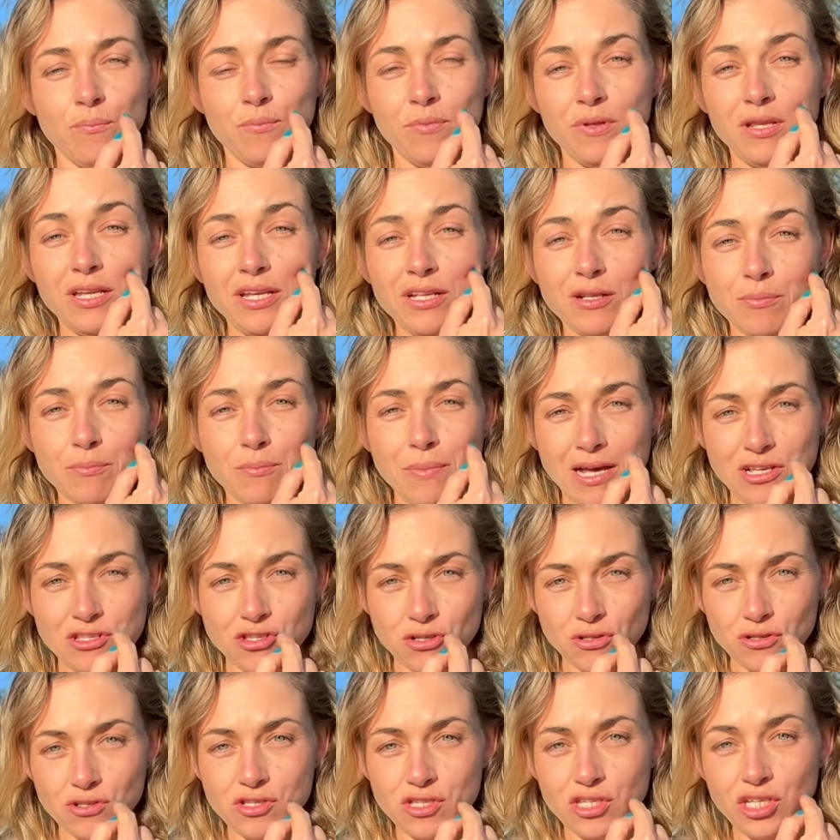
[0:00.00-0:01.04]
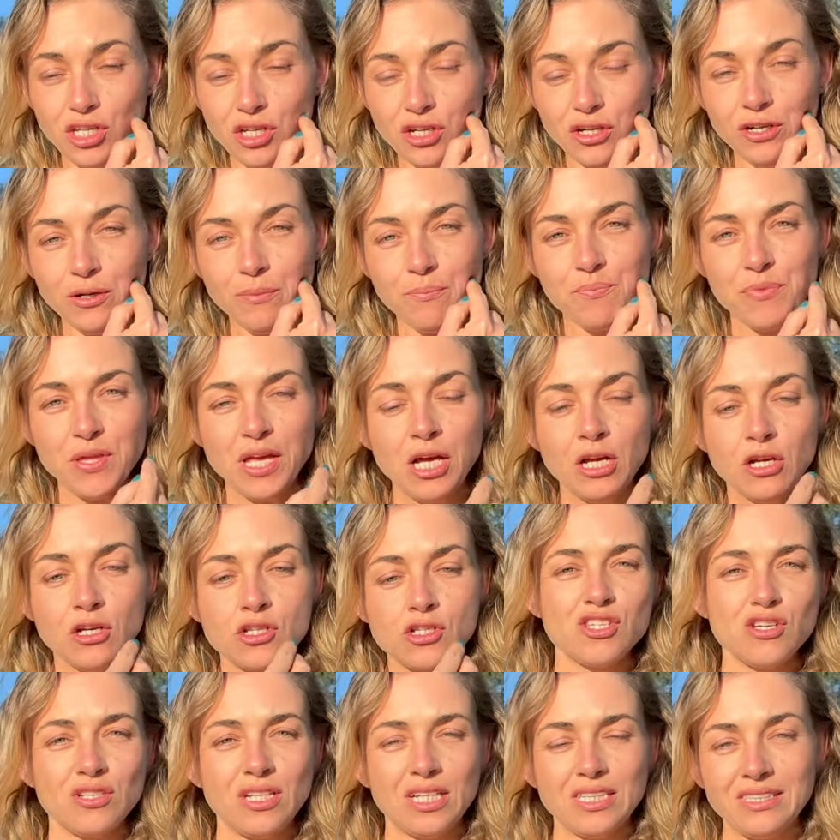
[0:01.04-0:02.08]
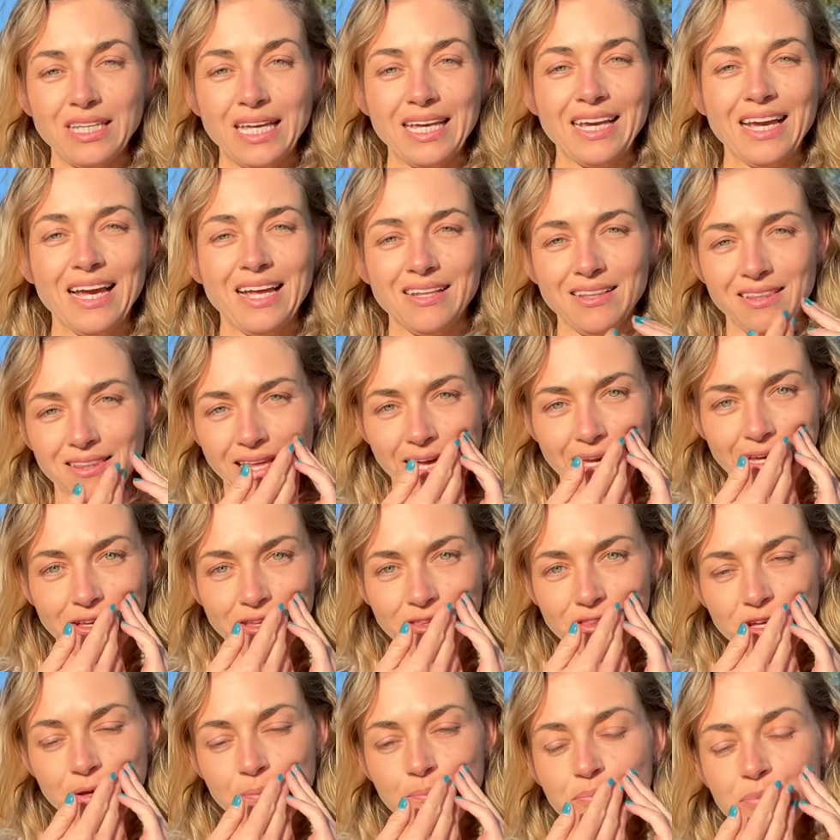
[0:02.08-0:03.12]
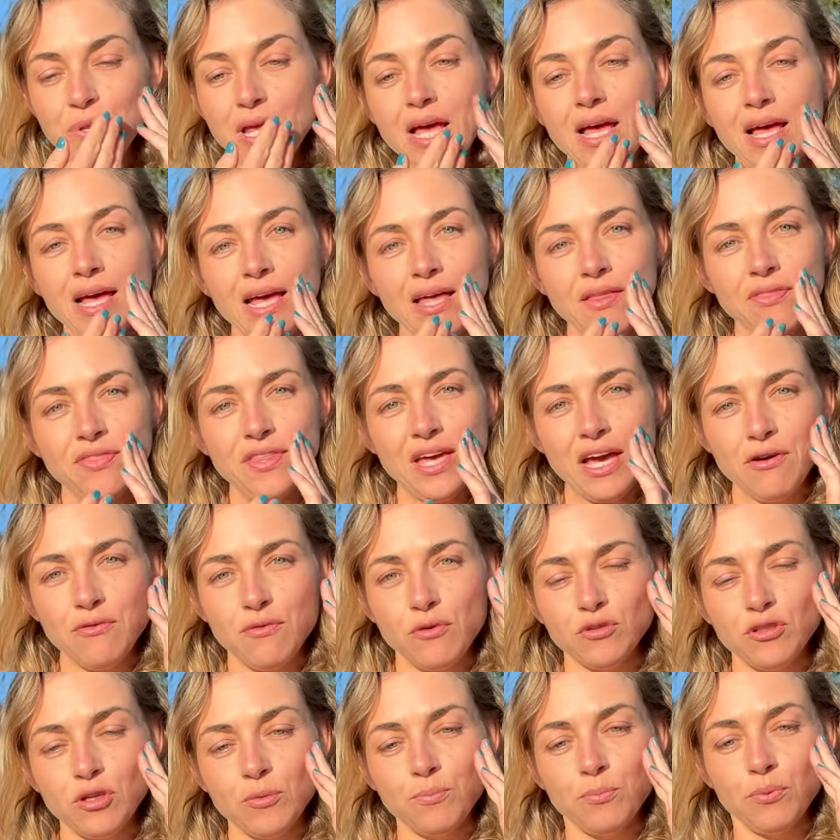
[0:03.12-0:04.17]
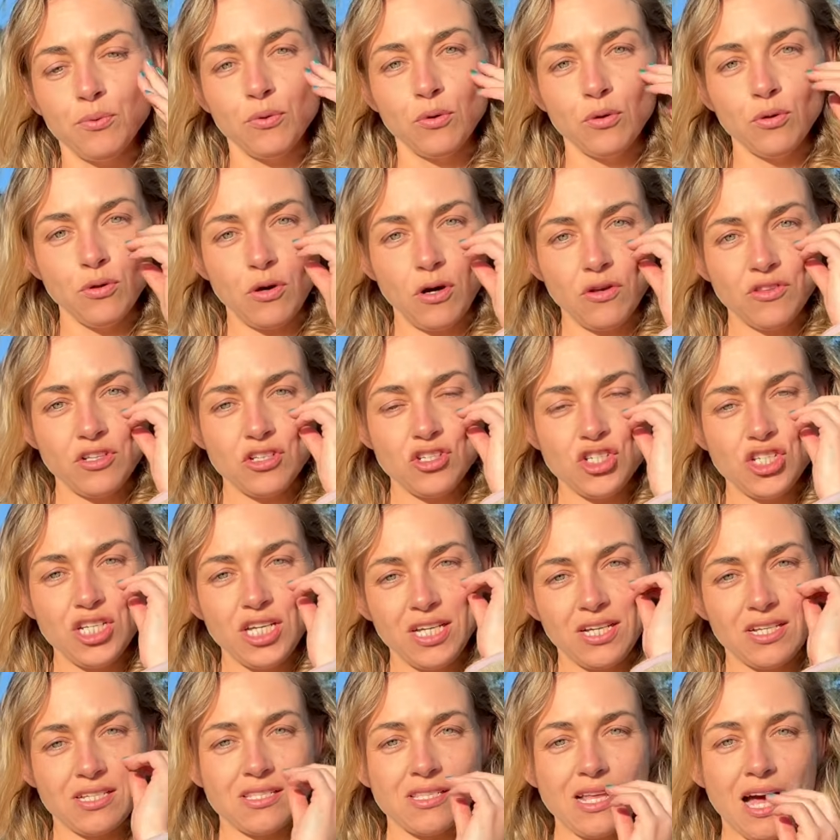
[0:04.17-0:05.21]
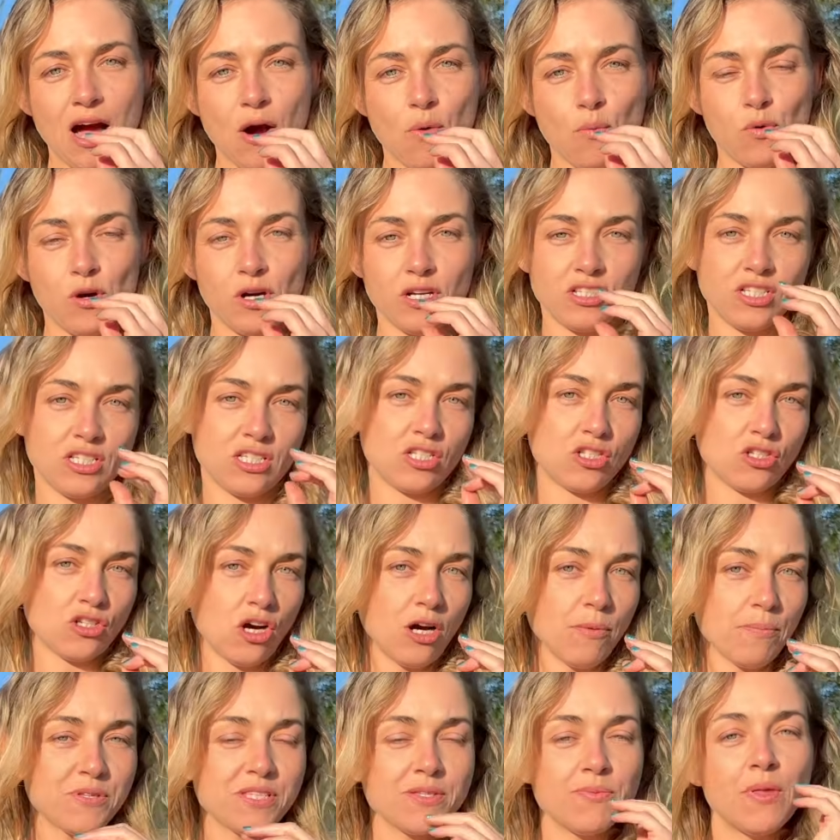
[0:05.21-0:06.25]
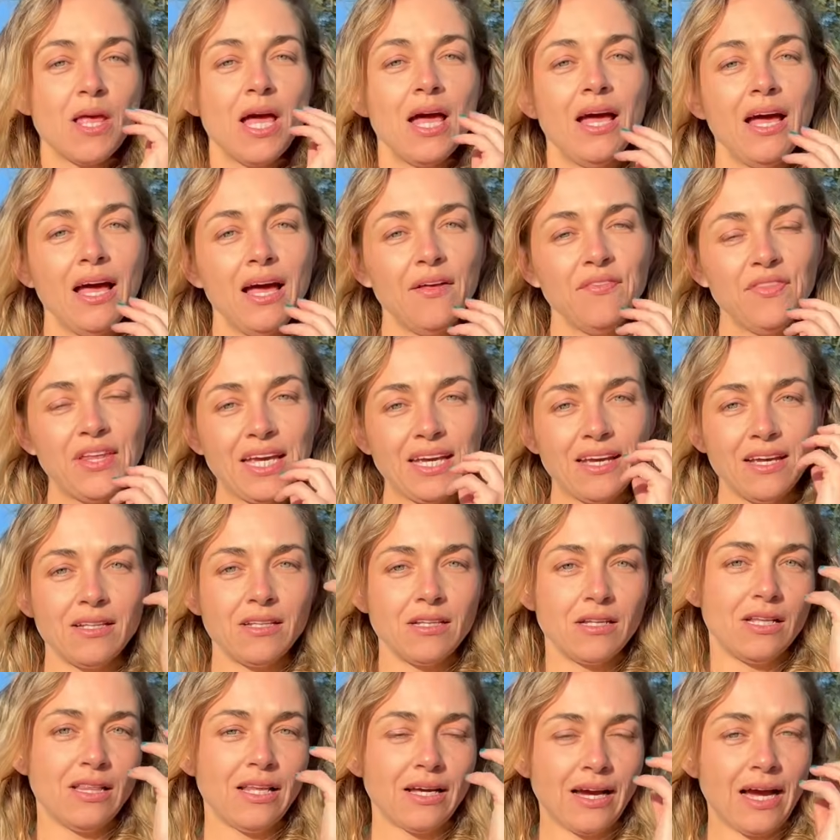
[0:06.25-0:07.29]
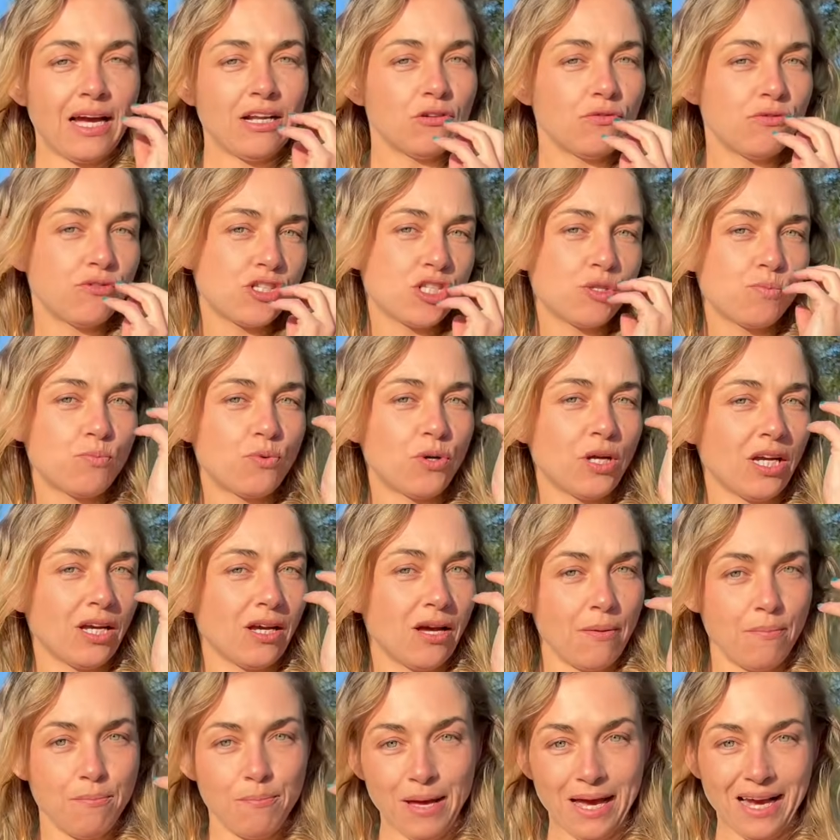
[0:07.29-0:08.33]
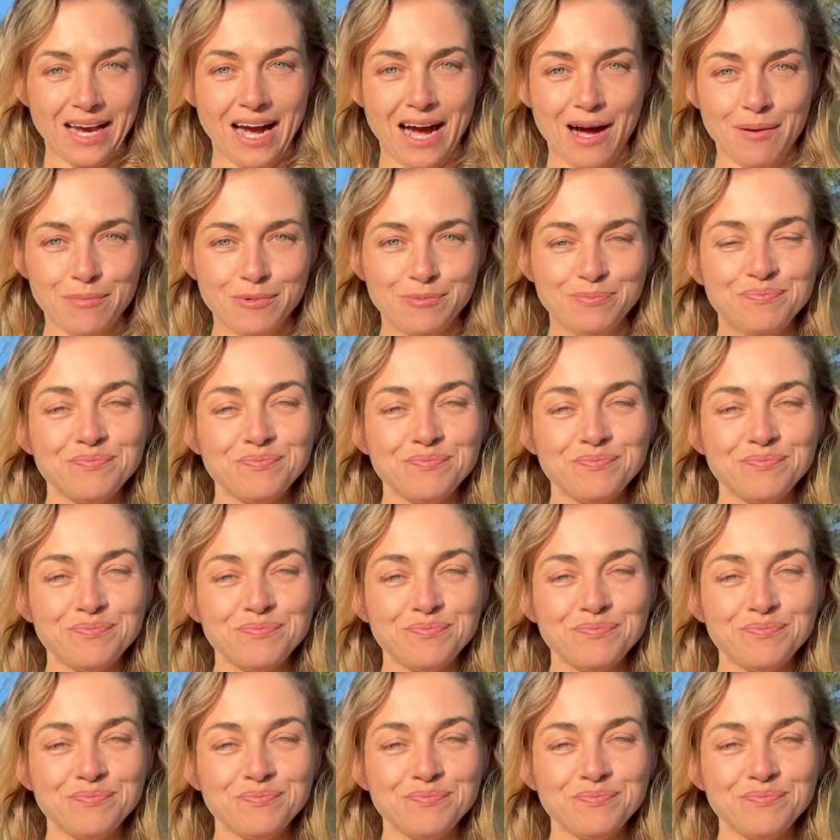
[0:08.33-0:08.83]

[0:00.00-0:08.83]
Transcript: little muscles here so that they can lengthen, and therefore the pull on the cheeks downwards stops and they can kind of spring back up.